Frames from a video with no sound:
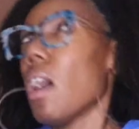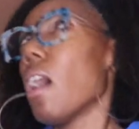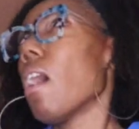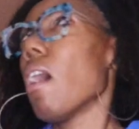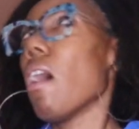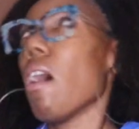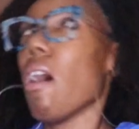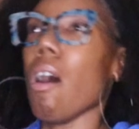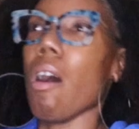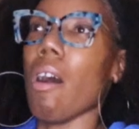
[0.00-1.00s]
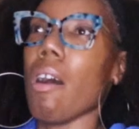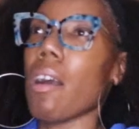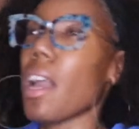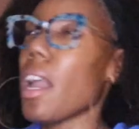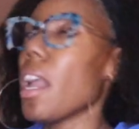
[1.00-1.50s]
Oh,
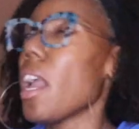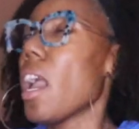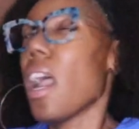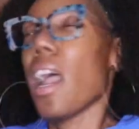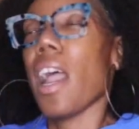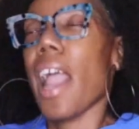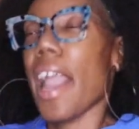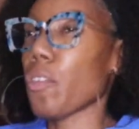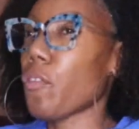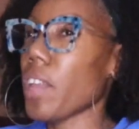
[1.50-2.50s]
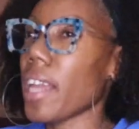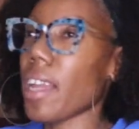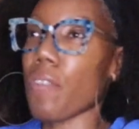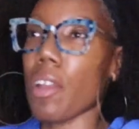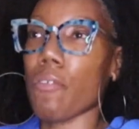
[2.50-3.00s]
Ada Flat,
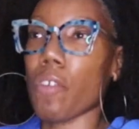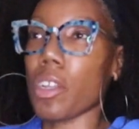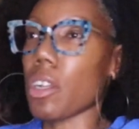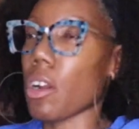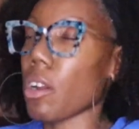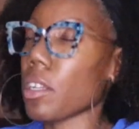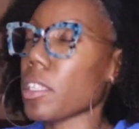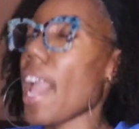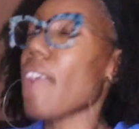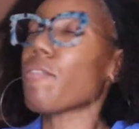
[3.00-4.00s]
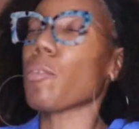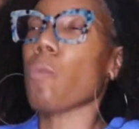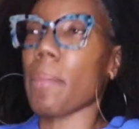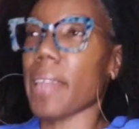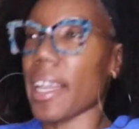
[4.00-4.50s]
I fear for you, girl, because every
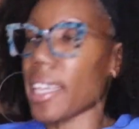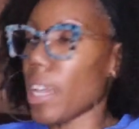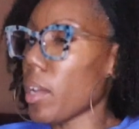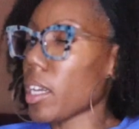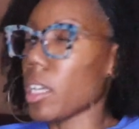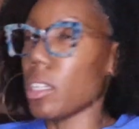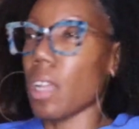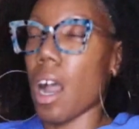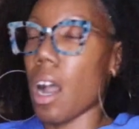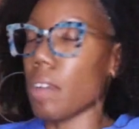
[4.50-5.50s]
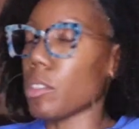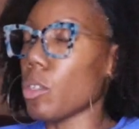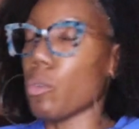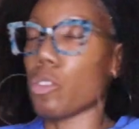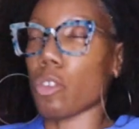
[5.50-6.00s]
woman that get with uh,
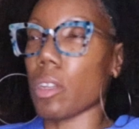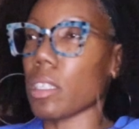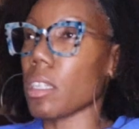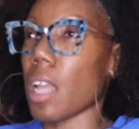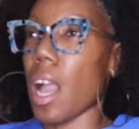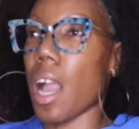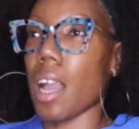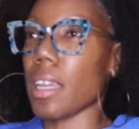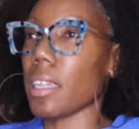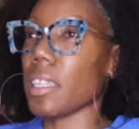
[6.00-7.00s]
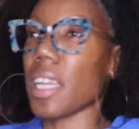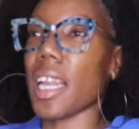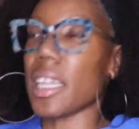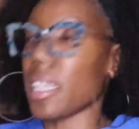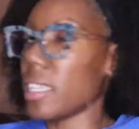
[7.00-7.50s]
you, Uhtred,
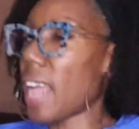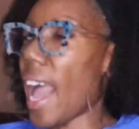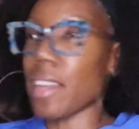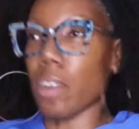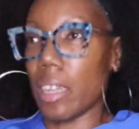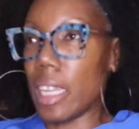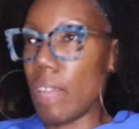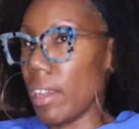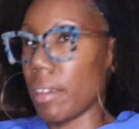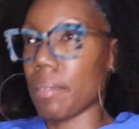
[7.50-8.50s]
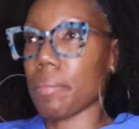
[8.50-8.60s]
either dying or leaving.